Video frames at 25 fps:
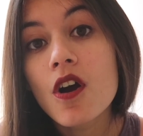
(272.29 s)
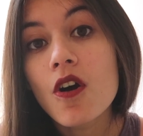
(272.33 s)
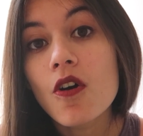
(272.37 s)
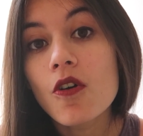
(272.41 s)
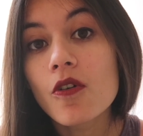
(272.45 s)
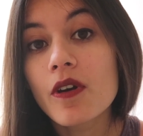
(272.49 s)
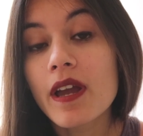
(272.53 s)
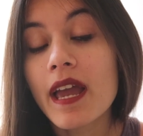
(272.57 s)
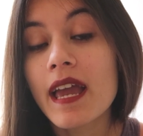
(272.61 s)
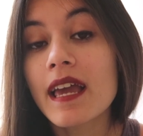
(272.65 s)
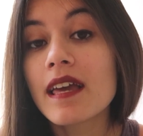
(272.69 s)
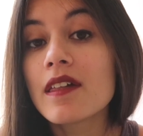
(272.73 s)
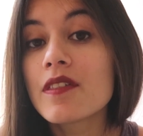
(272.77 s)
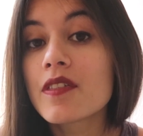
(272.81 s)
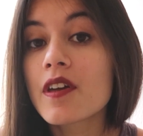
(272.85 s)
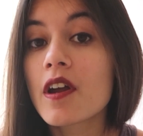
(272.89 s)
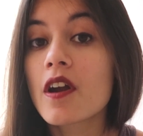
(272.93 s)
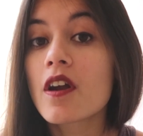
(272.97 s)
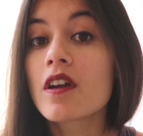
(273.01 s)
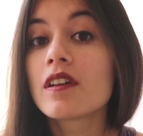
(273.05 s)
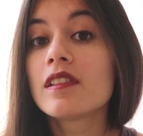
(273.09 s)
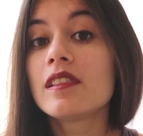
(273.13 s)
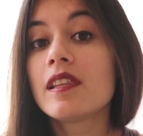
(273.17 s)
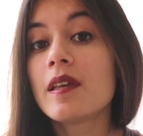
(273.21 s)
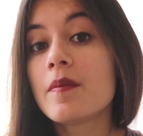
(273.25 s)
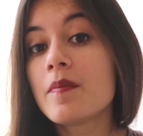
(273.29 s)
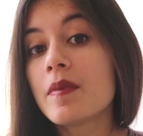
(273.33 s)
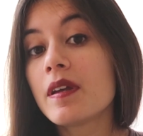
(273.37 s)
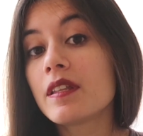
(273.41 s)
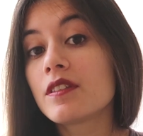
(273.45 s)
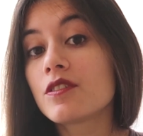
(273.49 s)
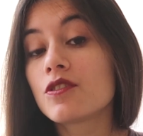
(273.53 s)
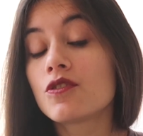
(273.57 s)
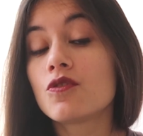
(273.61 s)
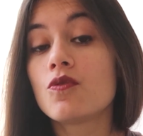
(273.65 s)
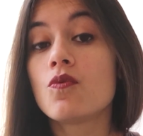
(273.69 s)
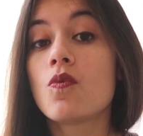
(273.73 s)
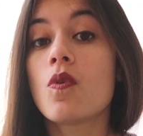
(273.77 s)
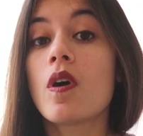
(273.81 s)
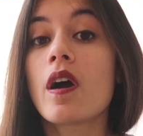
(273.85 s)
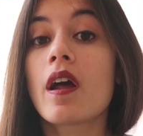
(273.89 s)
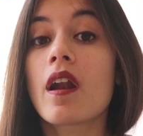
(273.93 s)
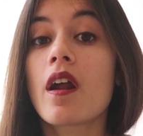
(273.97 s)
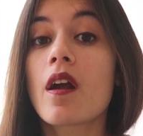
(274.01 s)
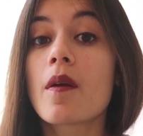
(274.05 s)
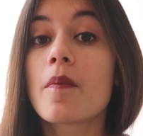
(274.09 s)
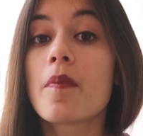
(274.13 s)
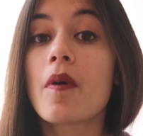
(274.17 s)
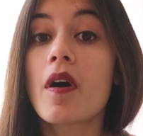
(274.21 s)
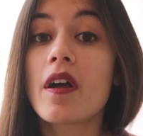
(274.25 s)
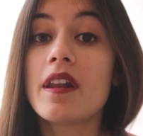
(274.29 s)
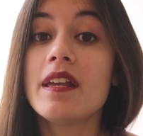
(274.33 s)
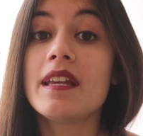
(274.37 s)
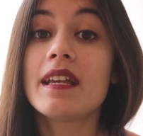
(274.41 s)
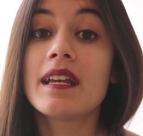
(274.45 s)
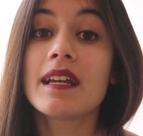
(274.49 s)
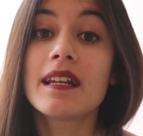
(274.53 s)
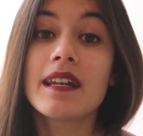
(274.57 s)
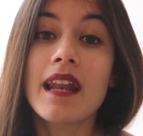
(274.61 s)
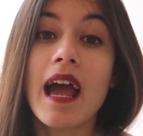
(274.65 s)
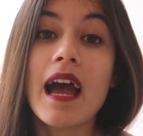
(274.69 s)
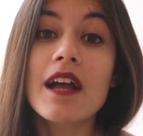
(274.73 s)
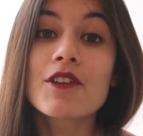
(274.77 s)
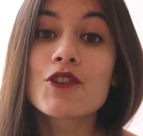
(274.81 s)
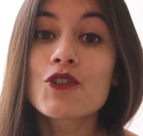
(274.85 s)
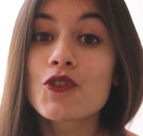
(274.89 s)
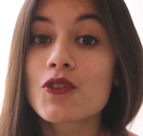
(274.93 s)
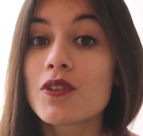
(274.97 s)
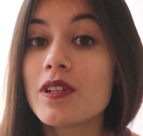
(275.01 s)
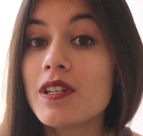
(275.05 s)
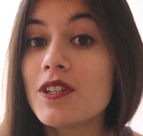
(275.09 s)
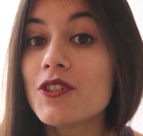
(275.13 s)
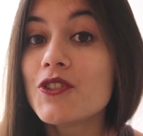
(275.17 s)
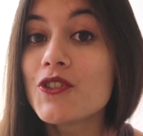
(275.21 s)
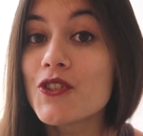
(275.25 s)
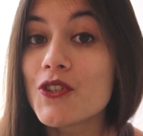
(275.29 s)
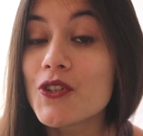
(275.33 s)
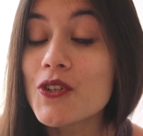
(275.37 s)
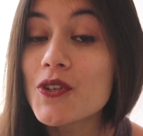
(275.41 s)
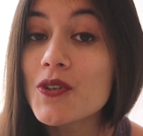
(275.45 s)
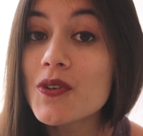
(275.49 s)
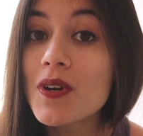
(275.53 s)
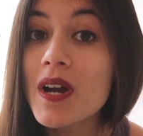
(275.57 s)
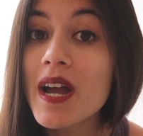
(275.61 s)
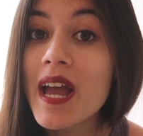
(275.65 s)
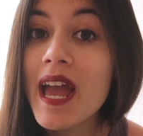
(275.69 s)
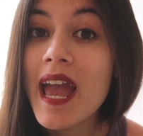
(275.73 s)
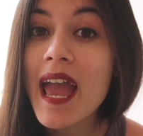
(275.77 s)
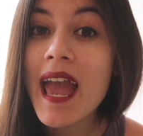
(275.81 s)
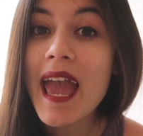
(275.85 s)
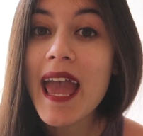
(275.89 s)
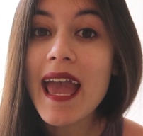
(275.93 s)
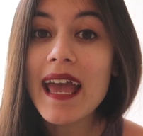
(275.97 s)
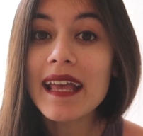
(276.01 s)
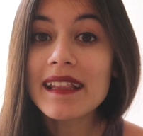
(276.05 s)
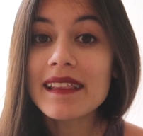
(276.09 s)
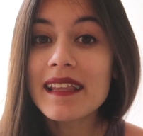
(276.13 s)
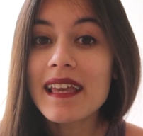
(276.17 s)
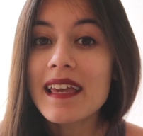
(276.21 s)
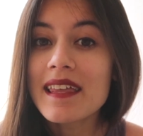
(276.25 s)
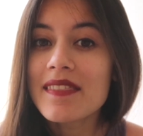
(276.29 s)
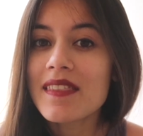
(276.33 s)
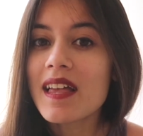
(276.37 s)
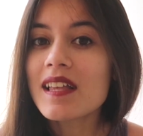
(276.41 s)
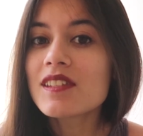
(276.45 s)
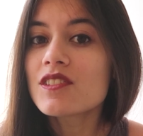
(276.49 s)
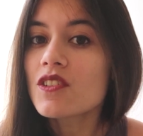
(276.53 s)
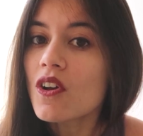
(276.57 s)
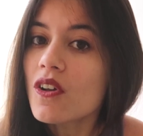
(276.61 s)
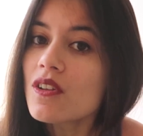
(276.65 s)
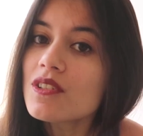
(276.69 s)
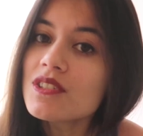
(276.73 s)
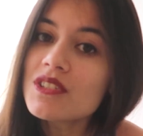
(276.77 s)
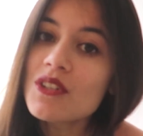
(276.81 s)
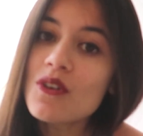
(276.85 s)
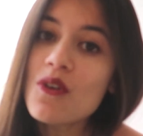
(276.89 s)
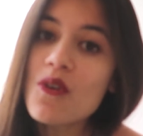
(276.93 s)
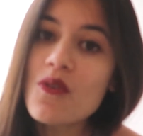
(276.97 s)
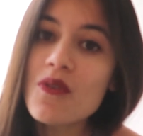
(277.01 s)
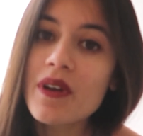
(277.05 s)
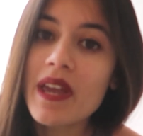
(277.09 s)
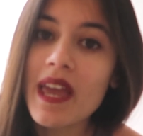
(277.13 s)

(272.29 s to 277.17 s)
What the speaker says: Okay, there are limits to what our body can naturally do, and that's also